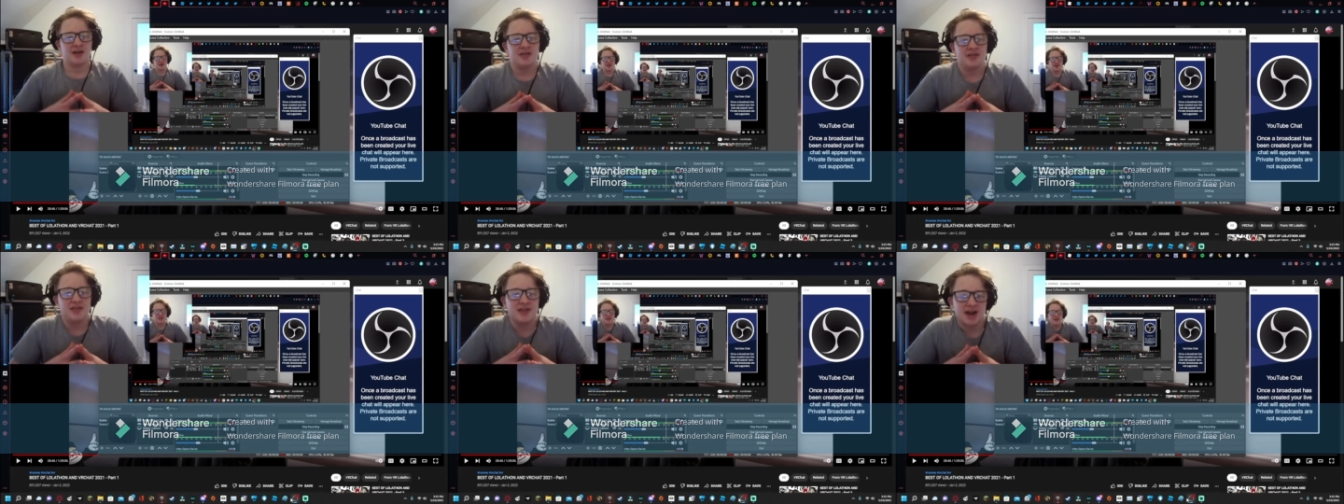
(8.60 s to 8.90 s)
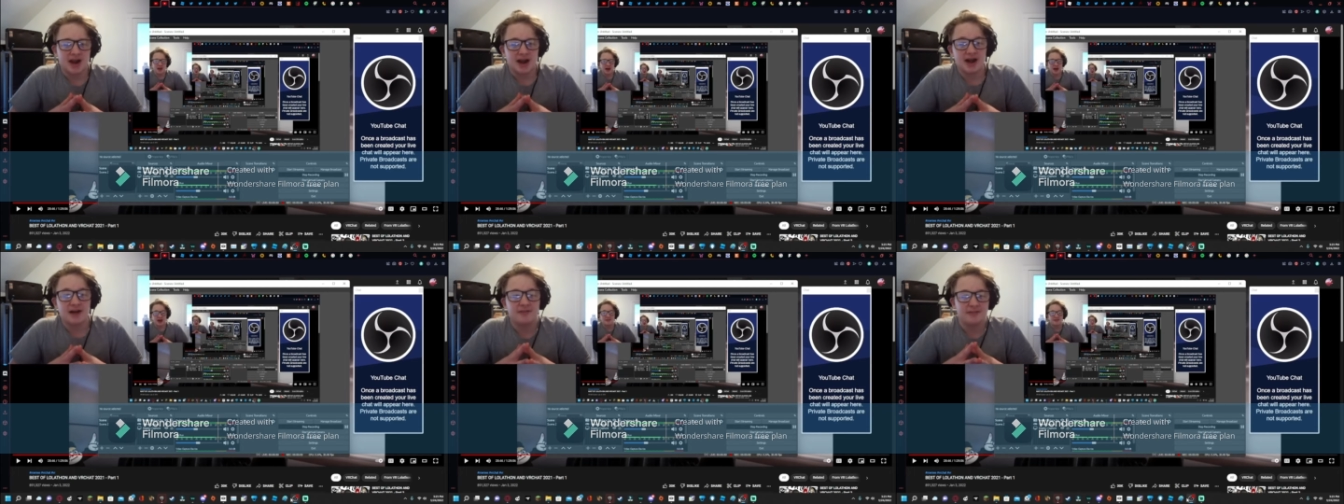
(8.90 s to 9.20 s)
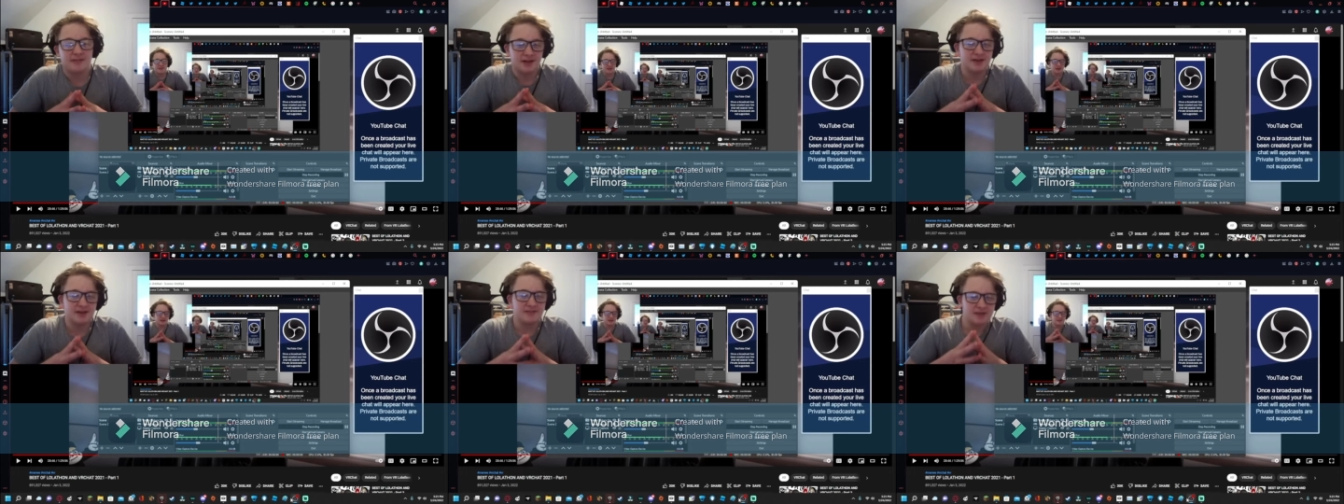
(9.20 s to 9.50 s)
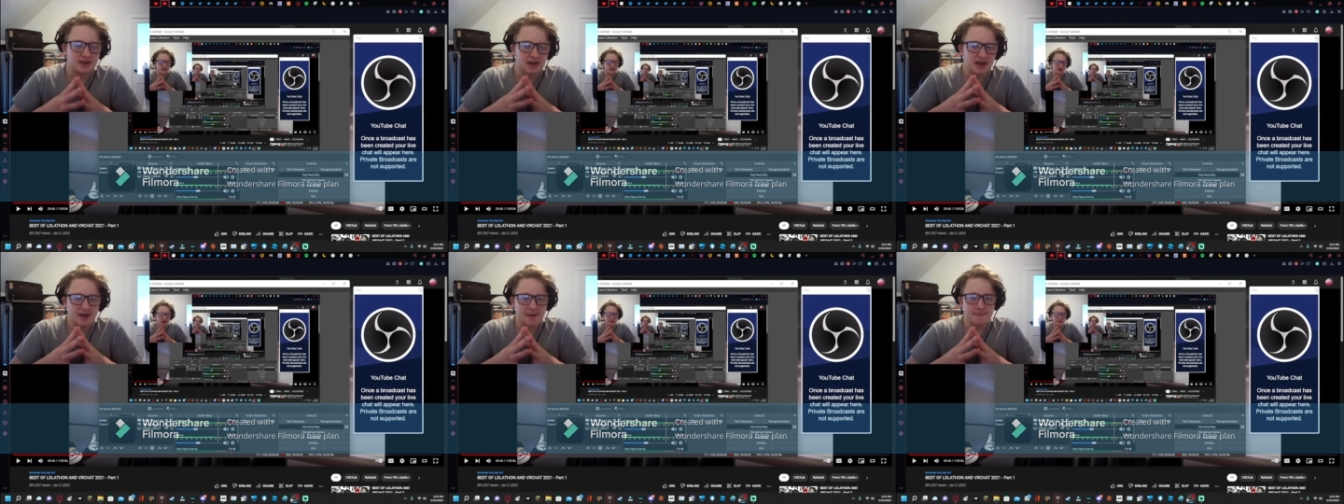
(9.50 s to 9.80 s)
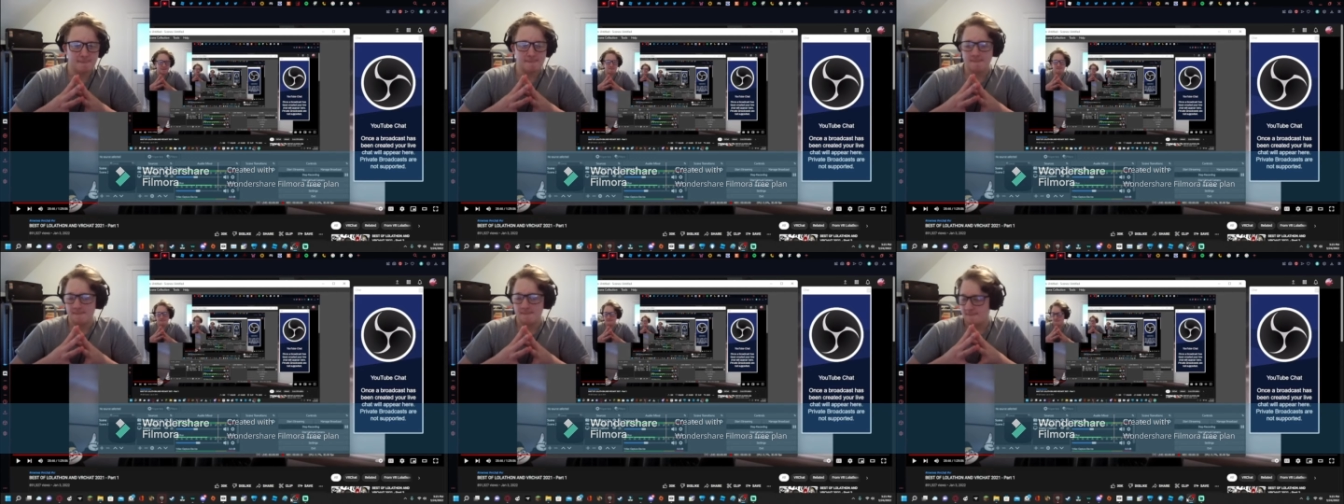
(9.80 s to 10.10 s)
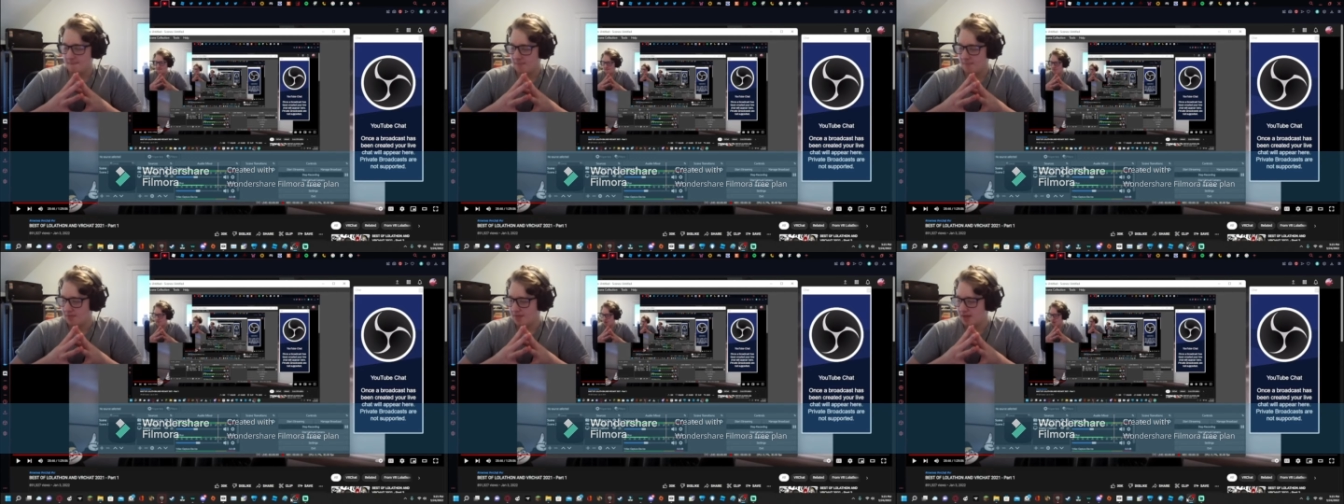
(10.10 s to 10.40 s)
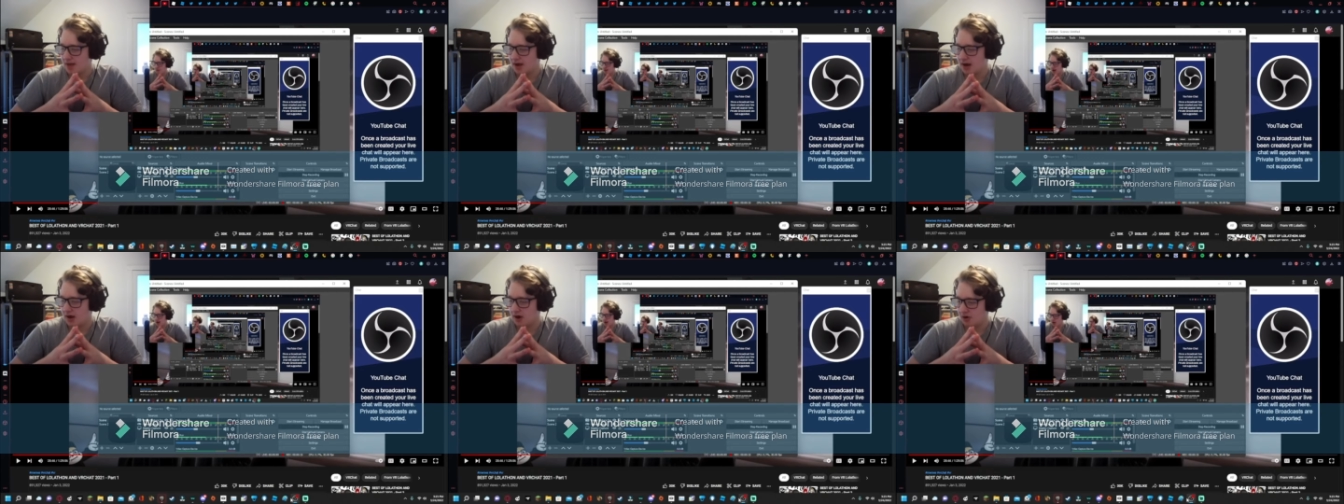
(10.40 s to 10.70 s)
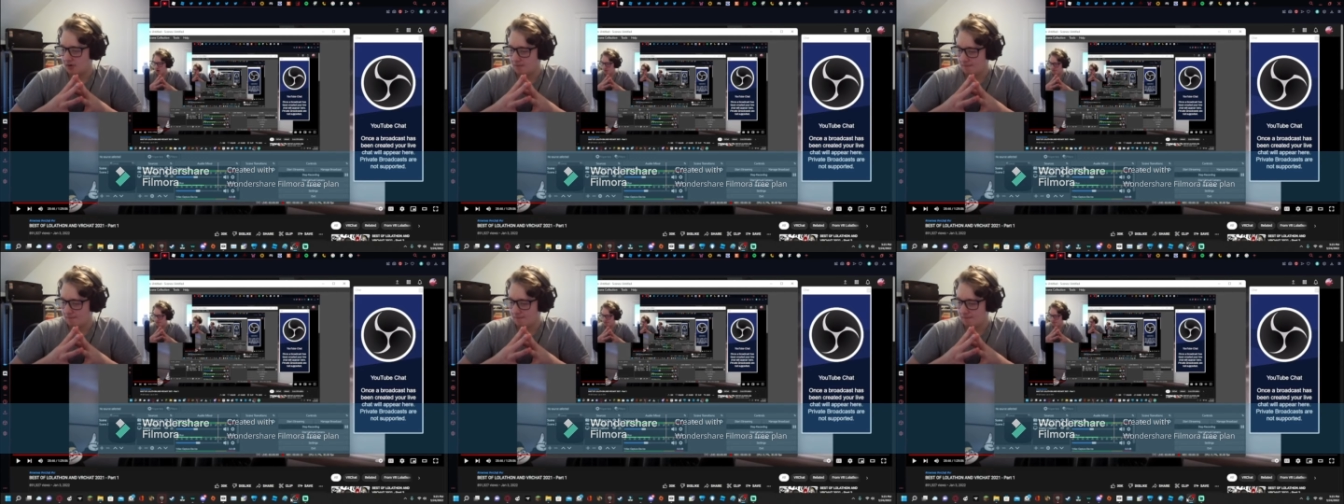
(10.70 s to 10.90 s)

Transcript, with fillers: the Half-Life game. Now,